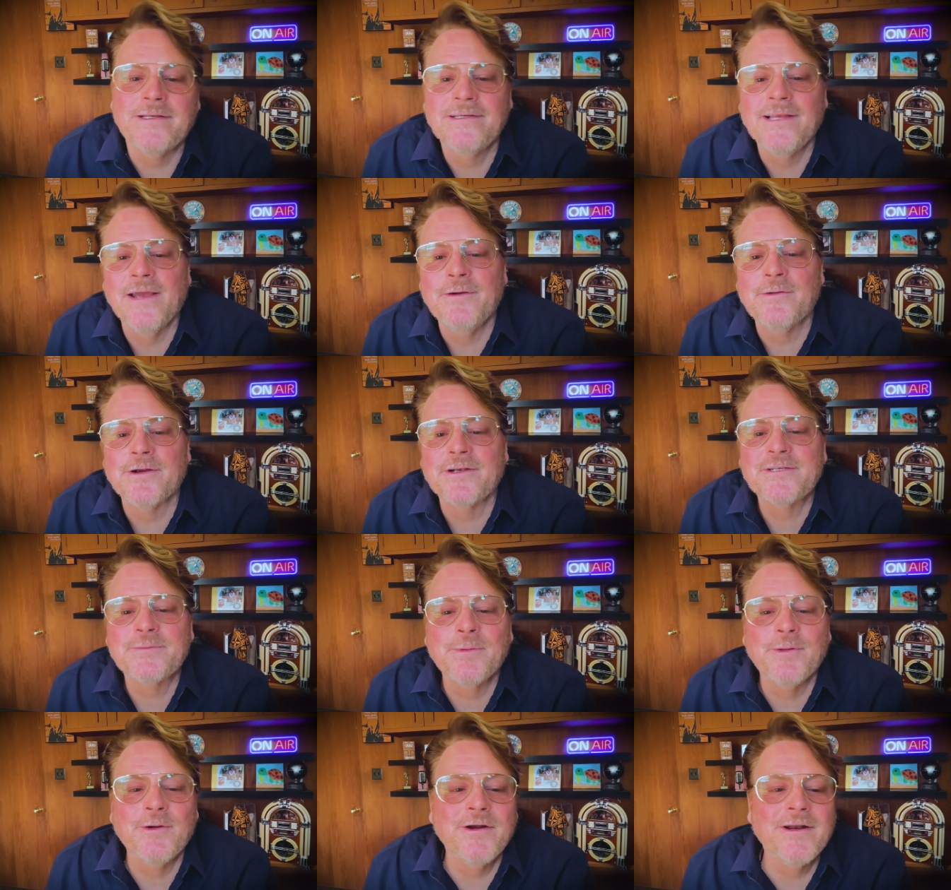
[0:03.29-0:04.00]
Today we're
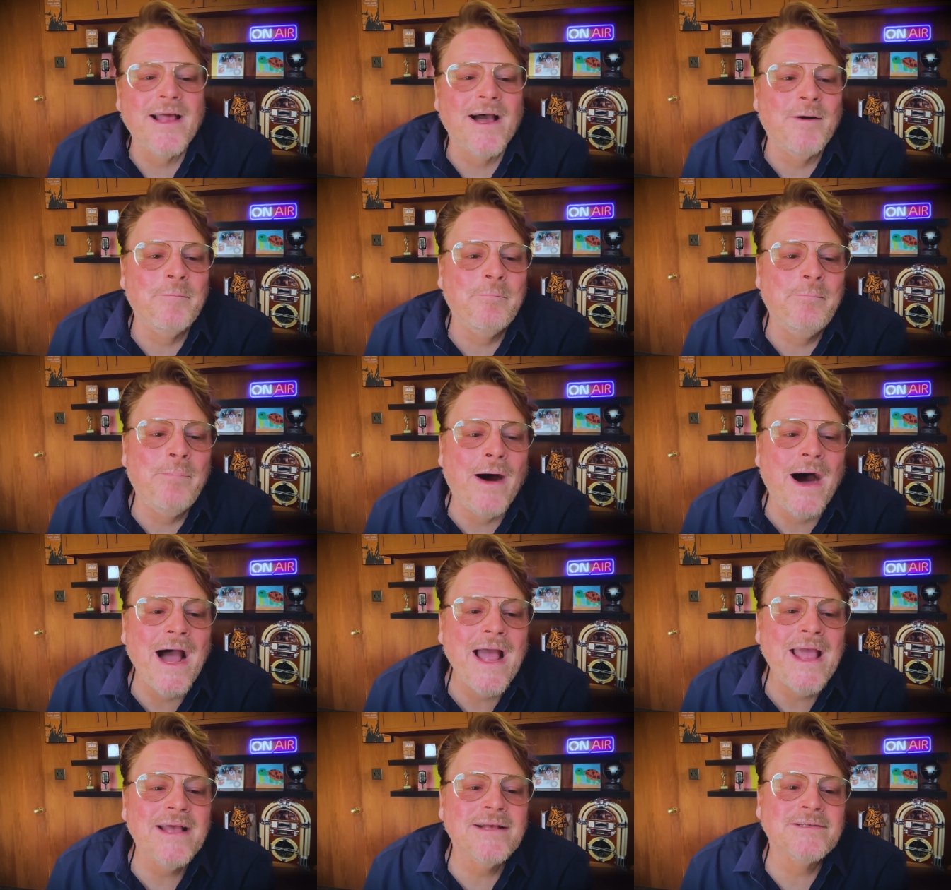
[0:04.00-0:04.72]
exploring how
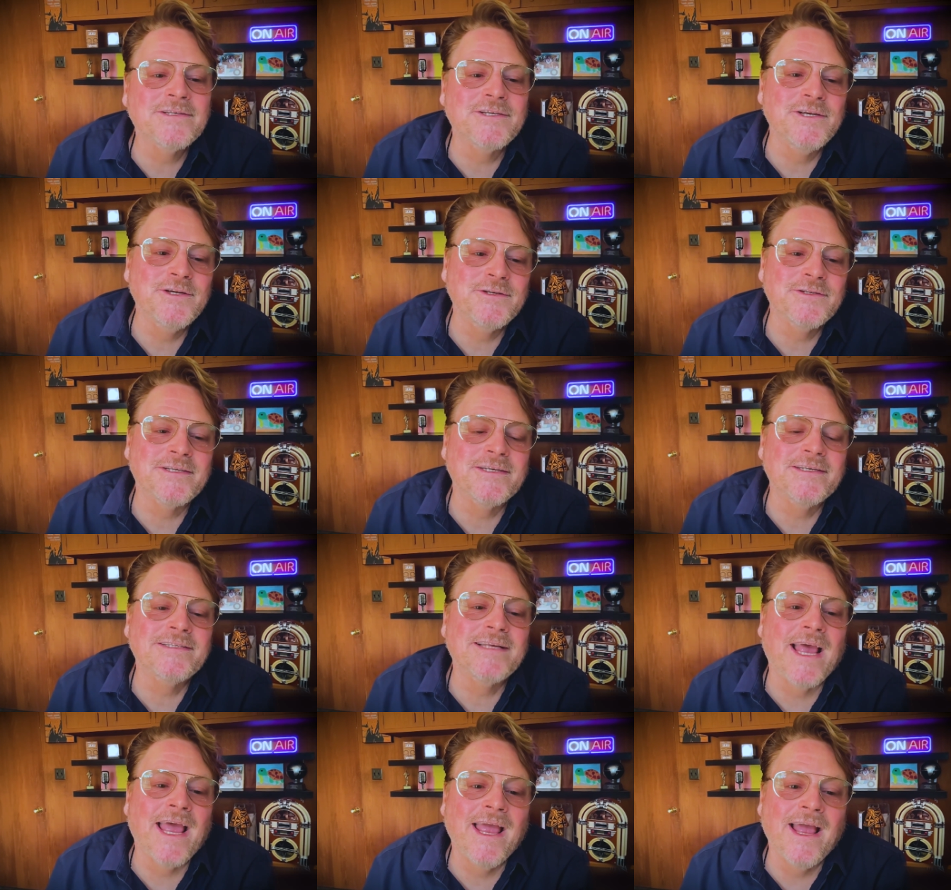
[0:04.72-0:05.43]
Buyist
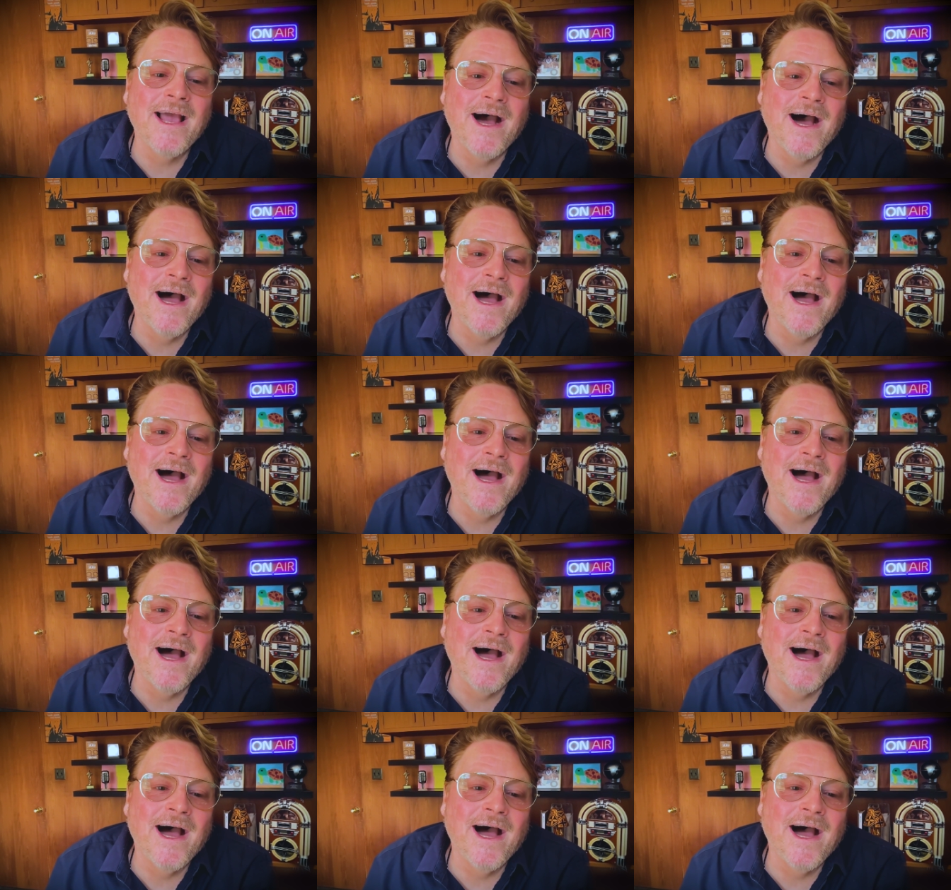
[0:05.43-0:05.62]
uses A